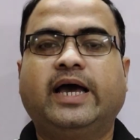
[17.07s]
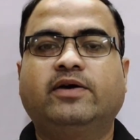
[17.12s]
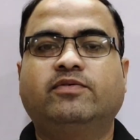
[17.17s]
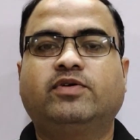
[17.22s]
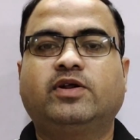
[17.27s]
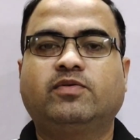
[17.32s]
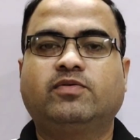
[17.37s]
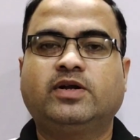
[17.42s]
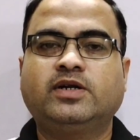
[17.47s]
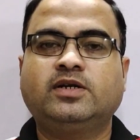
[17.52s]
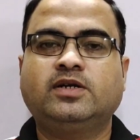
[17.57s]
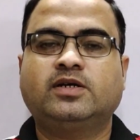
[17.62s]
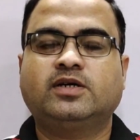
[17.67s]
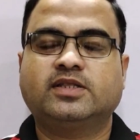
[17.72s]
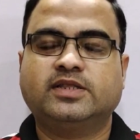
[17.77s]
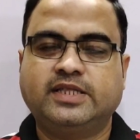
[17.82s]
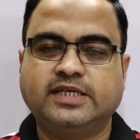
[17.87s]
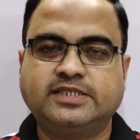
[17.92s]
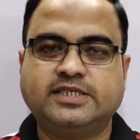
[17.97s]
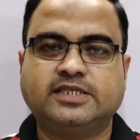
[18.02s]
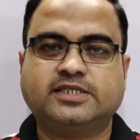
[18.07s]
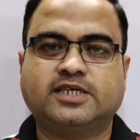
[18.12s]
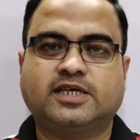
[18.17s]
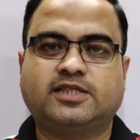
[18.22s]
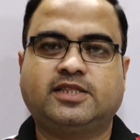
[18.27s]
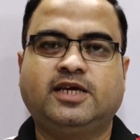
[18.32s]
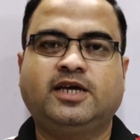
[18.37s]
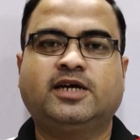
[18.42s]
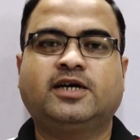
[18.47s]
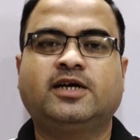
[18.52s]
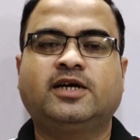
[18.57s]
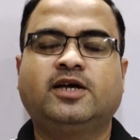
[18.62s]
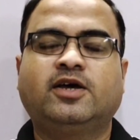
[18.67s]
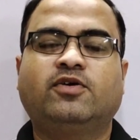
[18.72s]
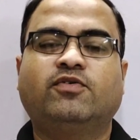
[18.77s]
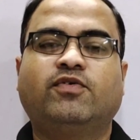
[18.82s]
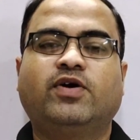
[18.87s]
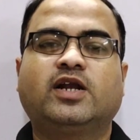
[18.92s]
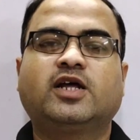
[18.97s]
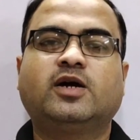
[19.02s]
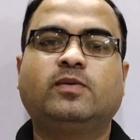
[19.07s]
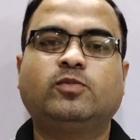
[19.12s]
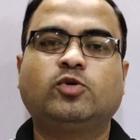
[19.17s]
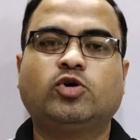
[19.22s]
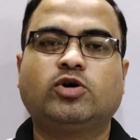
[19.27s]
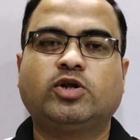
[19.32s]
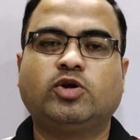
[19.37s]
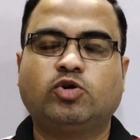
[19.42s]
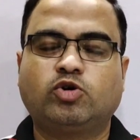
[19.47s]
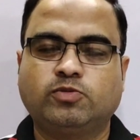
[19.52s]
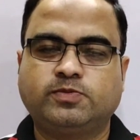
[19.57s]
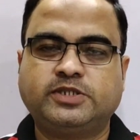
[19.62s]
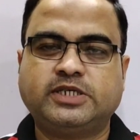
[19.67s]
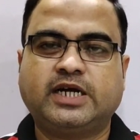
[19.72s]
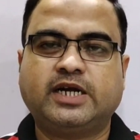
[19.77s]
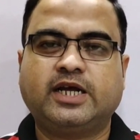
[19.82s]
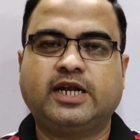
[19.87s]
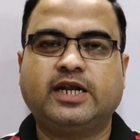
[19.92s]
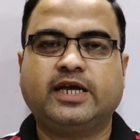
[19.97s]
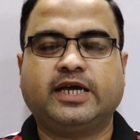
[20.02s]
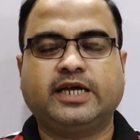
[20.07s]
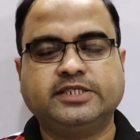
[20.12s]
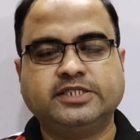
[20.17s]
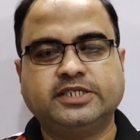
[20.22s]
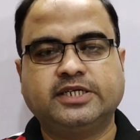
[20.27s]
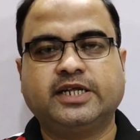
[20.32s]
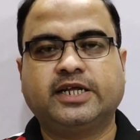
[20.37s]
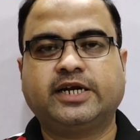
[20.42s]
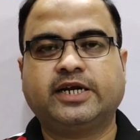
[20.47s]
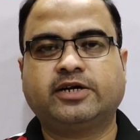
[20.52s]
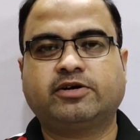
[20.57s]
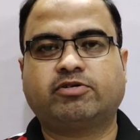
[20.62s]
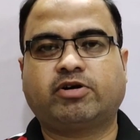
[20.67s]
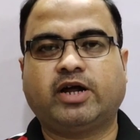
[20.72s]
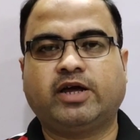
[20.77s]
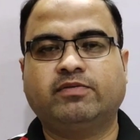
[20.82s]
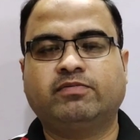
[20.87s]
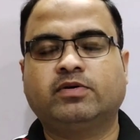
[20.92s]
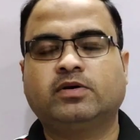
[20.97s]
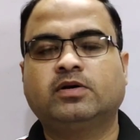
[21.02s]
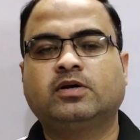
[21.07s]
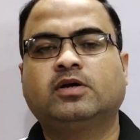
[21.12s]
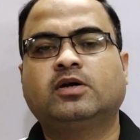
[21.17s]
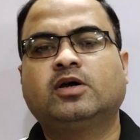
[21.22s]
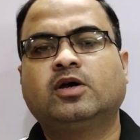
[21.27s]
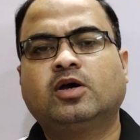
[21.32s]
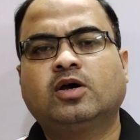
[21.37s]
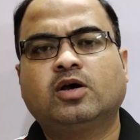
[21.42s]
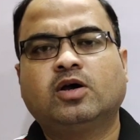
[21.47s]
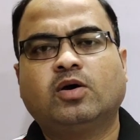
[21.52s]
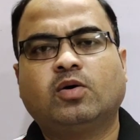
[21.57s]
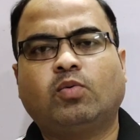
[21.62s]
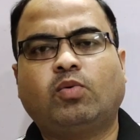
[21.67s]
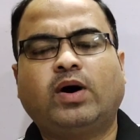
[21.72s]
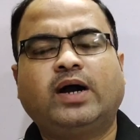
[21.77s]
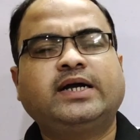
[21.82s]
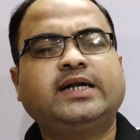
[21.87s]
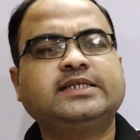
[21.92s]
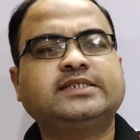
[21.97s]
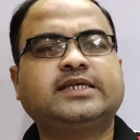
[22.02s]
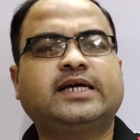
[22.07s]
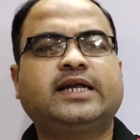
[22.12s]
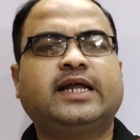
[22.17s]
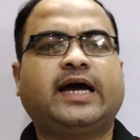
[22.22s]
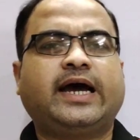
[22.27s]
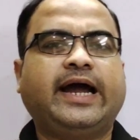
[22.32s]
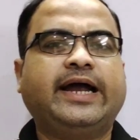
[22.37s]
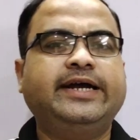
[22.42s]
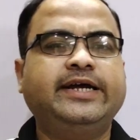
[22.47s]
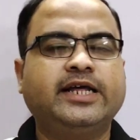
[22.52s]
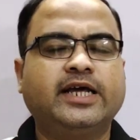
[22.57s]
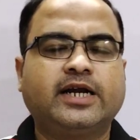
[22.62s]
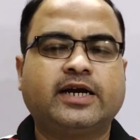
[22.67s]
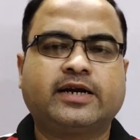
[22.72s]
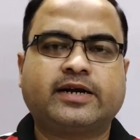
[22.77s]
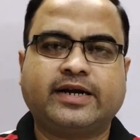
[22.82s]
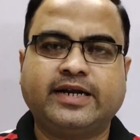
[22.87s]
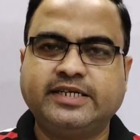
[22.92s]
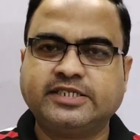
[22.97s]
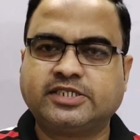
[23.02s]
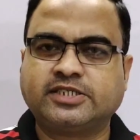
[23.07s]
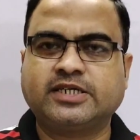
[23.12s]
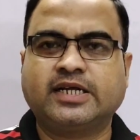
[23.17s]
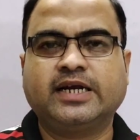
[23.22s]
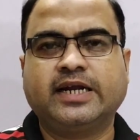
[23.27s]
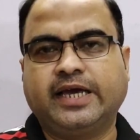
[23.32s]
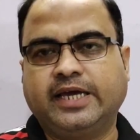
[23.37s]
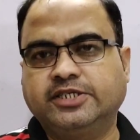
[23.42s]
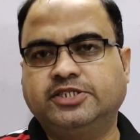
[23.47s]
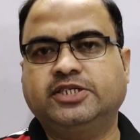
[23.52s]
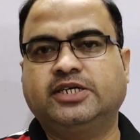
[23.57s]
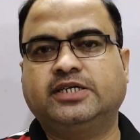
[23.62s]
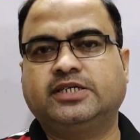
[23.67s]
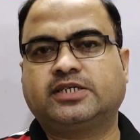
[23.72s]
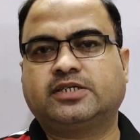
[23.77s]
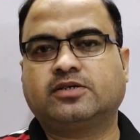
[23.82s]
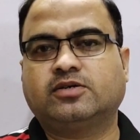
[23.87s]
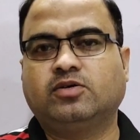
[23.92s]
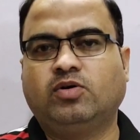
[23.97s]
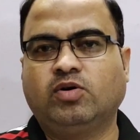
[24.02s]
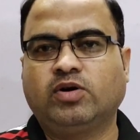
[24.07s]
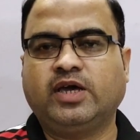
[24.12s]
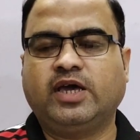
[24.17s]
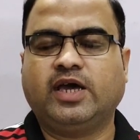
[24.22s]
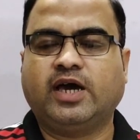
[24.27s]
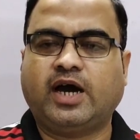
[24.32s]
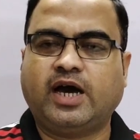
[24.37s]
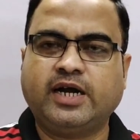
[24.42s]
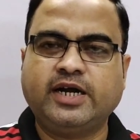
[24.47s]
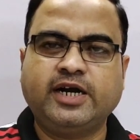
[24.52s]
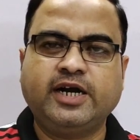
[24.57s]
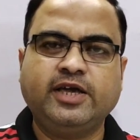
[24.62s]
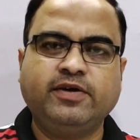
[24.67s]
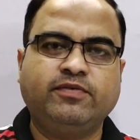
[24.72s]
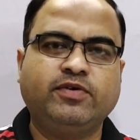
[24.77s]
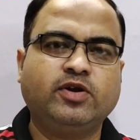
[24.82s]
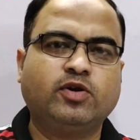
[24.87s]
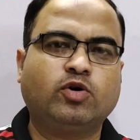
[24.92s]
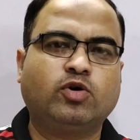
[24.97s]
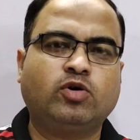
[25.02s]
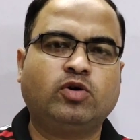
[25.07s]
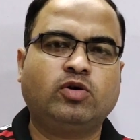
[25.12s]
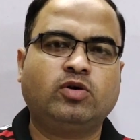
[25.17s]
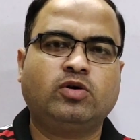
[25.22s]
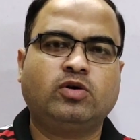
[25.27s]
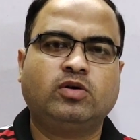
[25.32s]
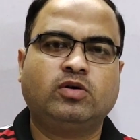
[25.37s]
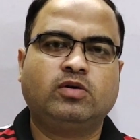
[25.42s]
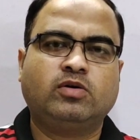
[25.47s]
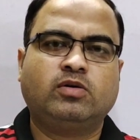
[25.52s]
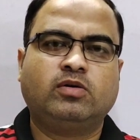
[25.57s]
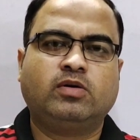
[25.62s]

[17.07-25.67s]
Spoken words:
Hi everyone, this is ATEEQ'S. Welcome to our YouTube channel Engineering Drive. What is an ideal relational agent? Okay, already we know